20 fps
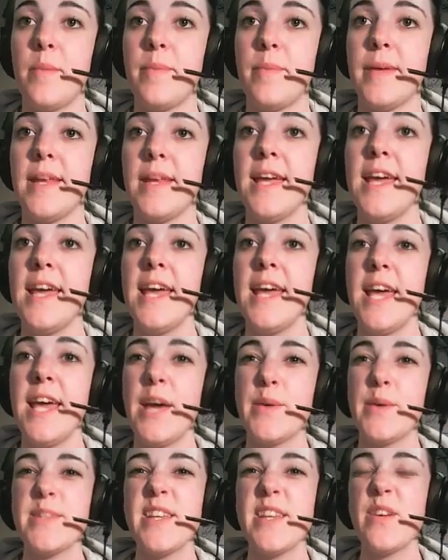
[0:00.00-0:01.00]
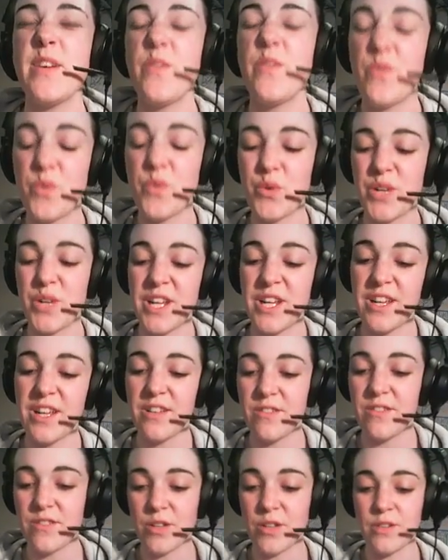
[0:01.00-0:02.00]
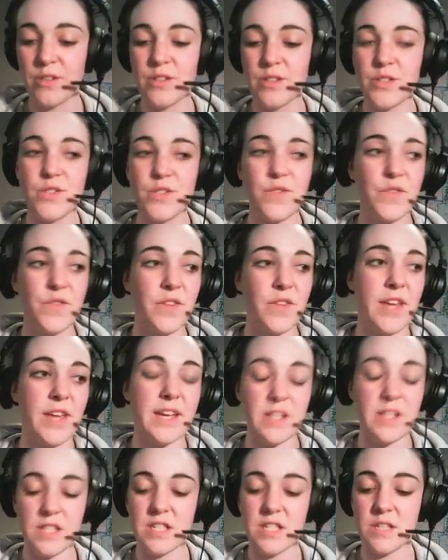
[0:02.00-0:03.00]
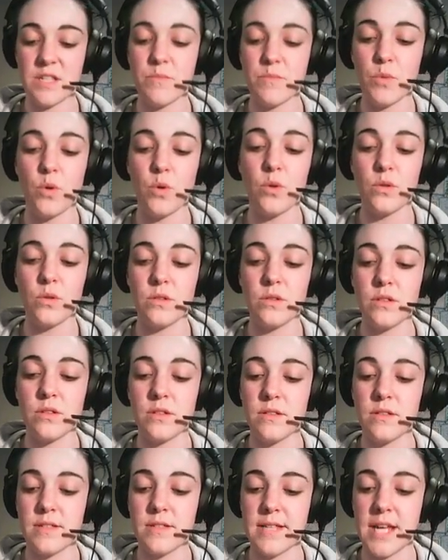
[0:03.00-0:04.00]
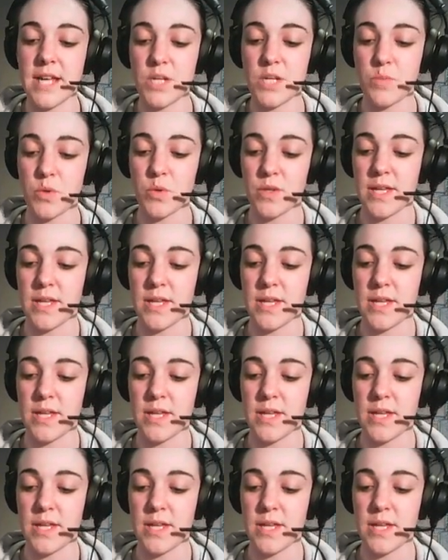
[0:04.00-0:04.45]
But it was like $40 for like a small sketchbook,